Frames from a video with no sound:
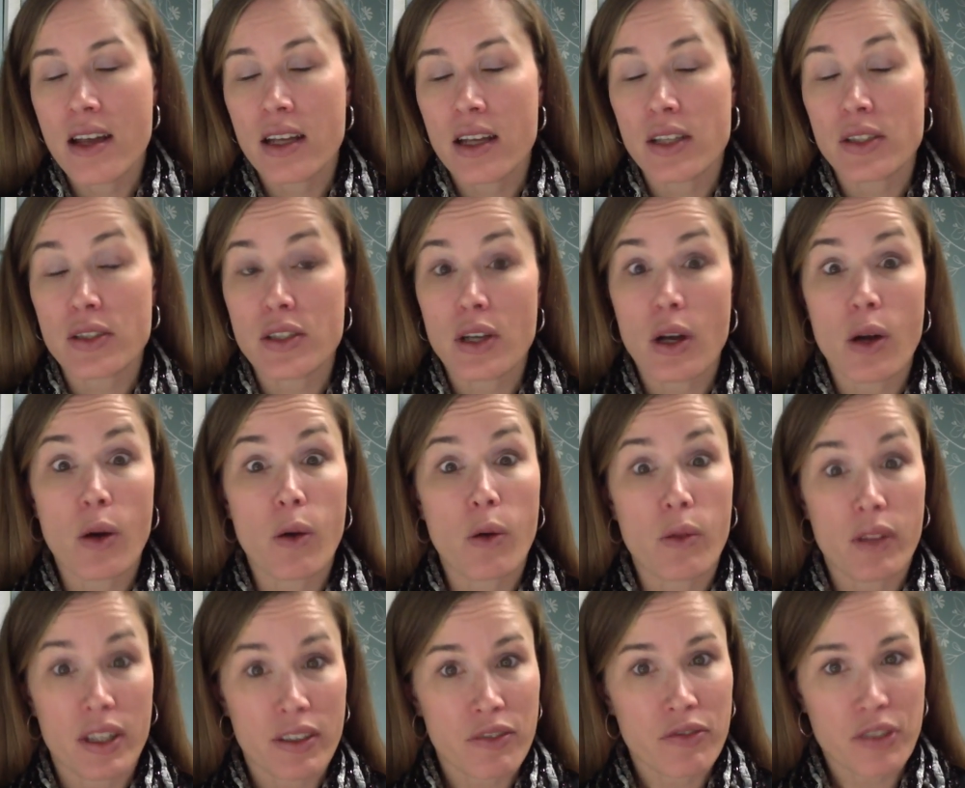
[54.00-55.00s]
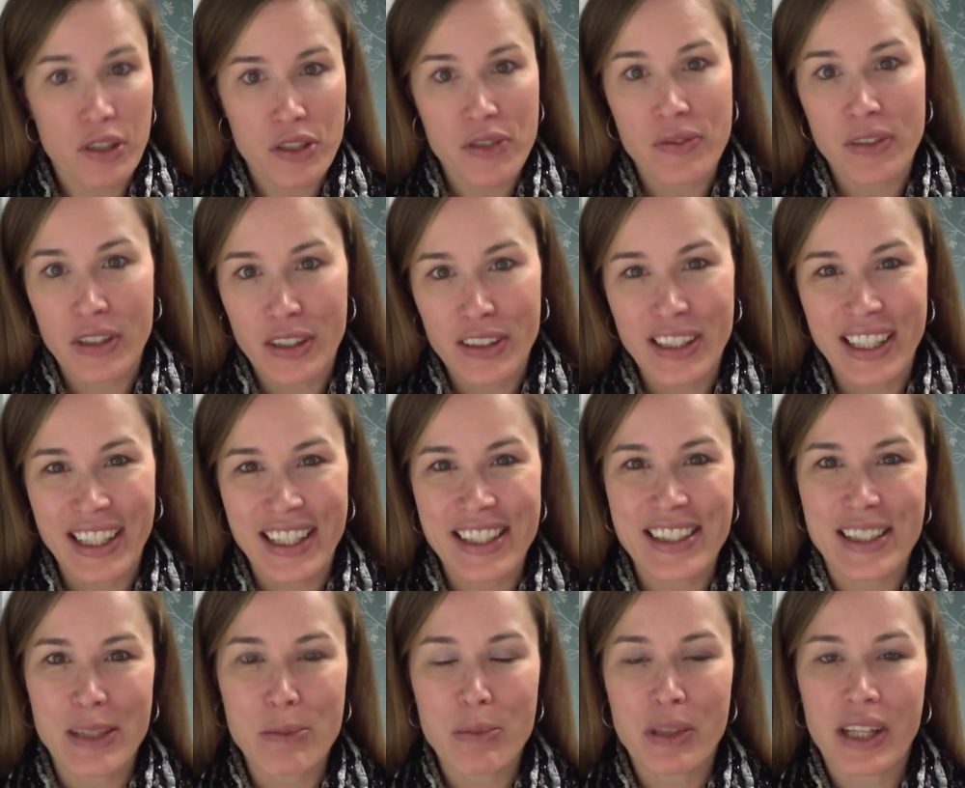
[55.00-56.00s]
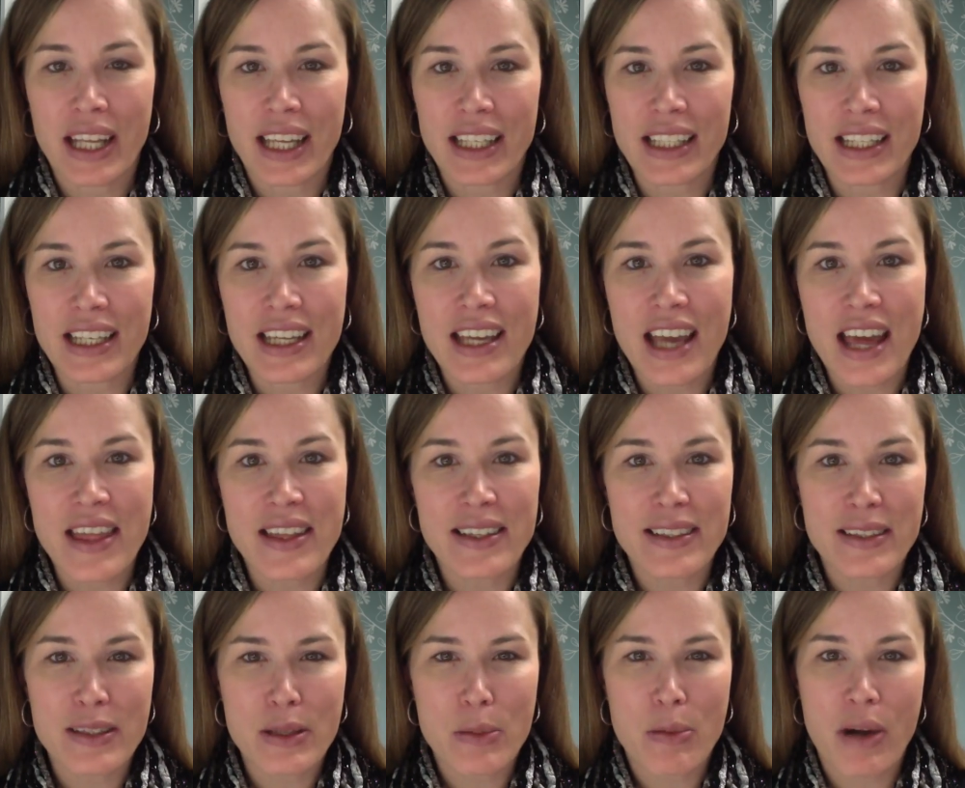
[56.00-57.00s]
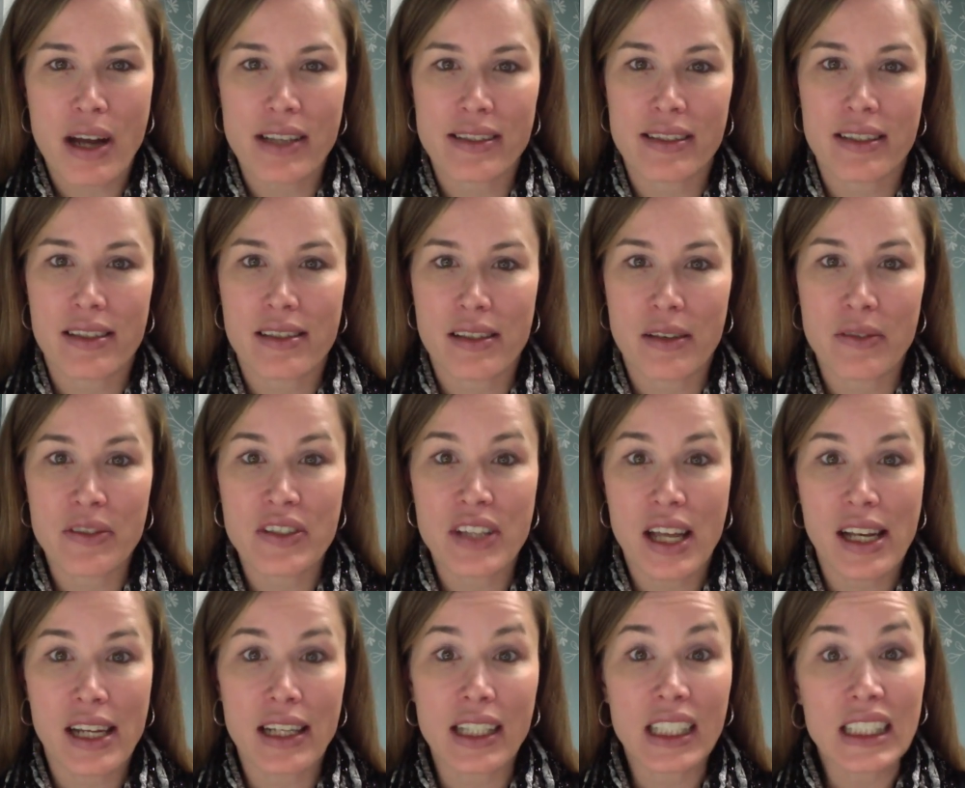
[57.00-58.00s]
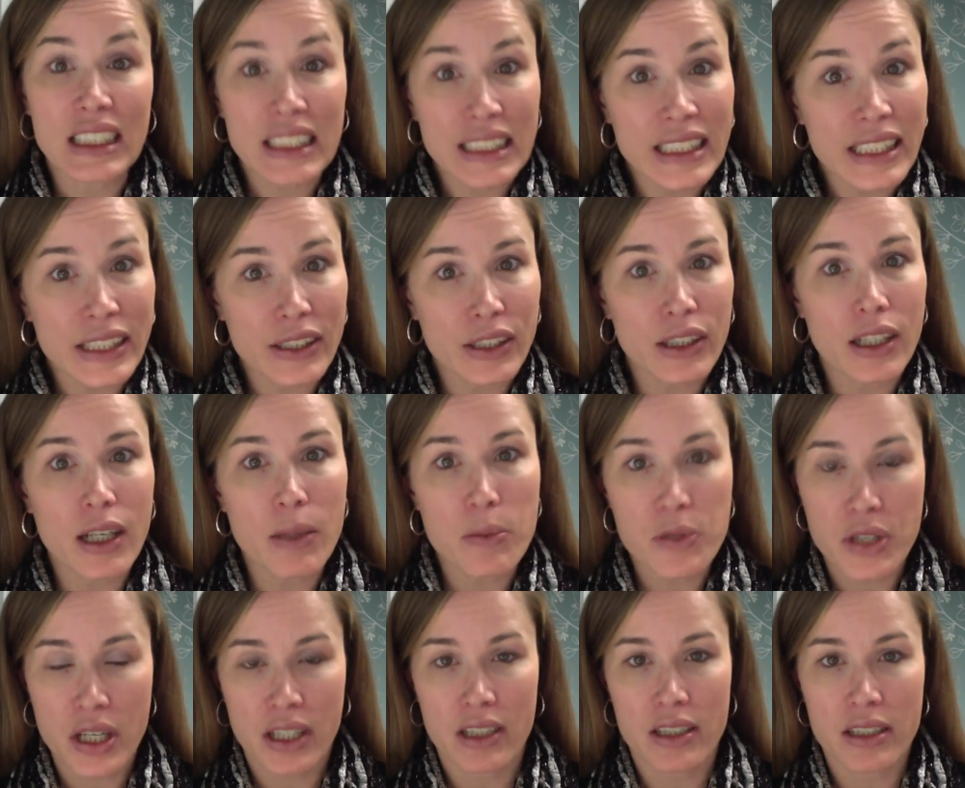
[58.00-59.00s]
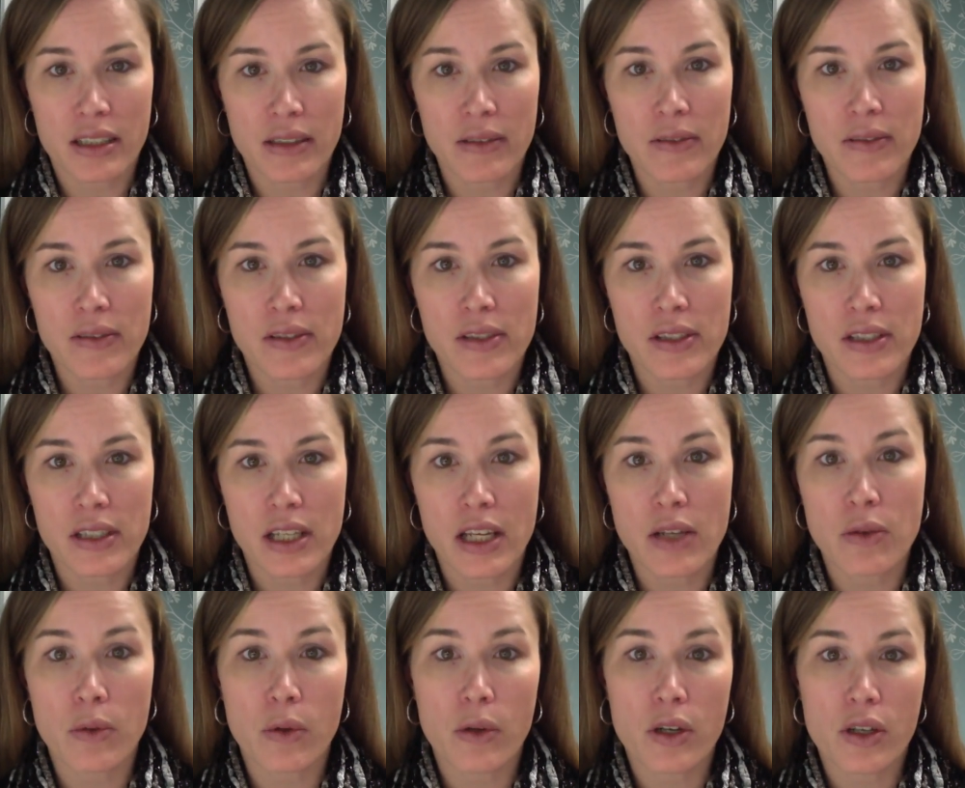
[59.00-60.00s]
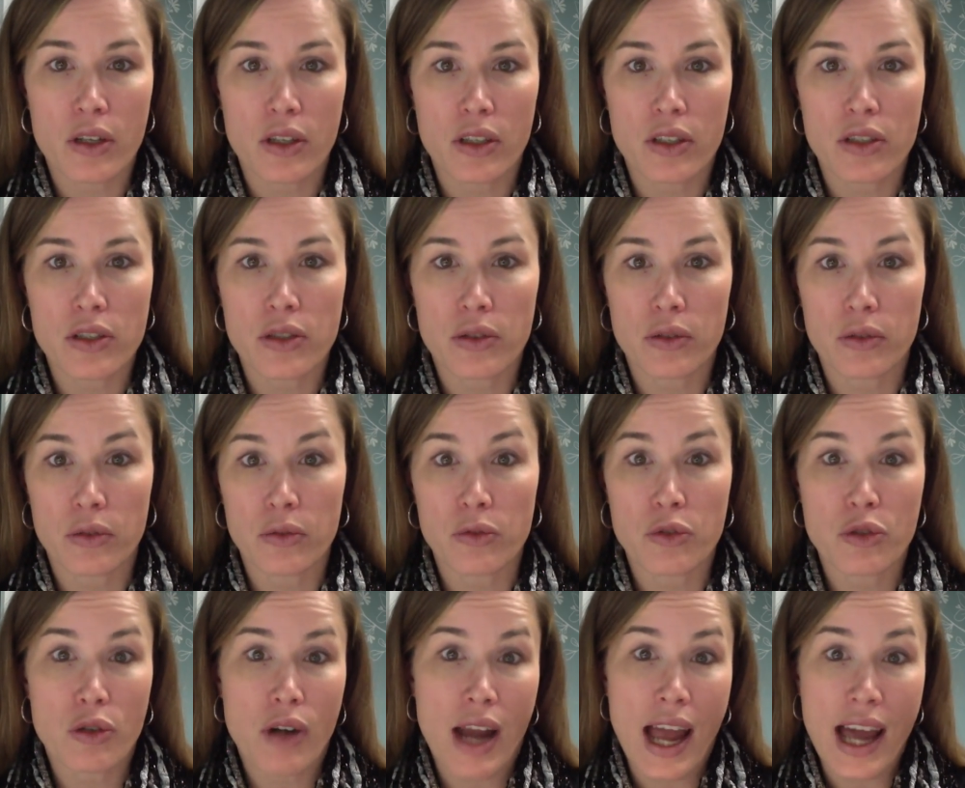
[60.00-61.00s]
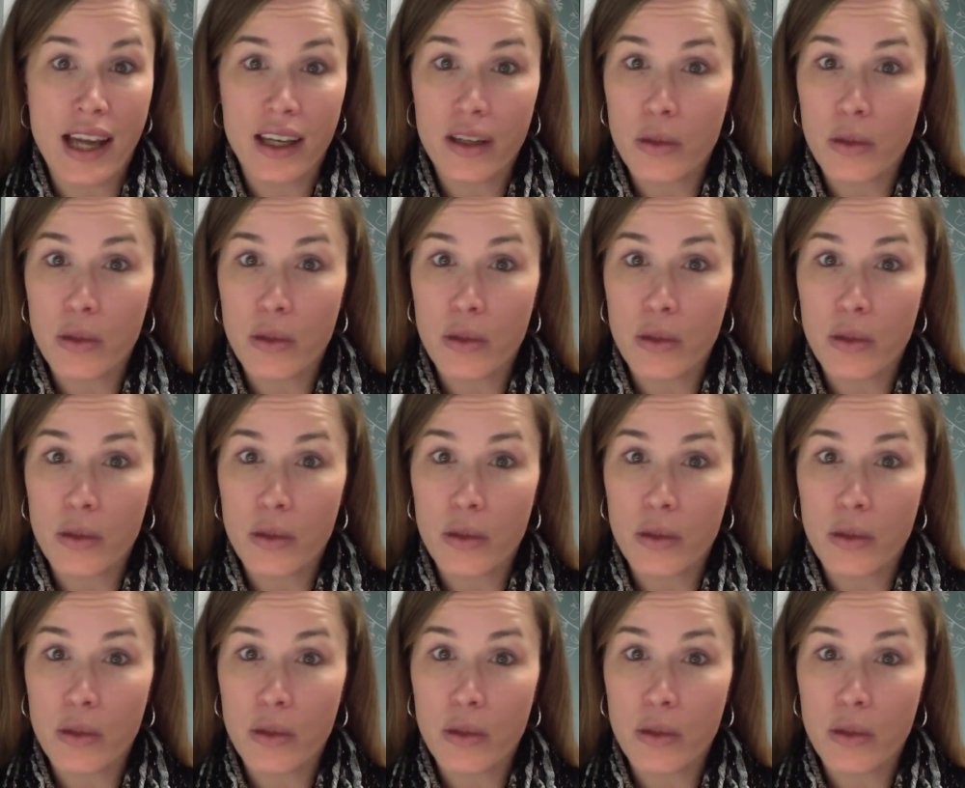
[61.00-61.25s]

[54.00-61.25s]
So first of all, like I said, planning, and this is the process of setting clear objectives in order to track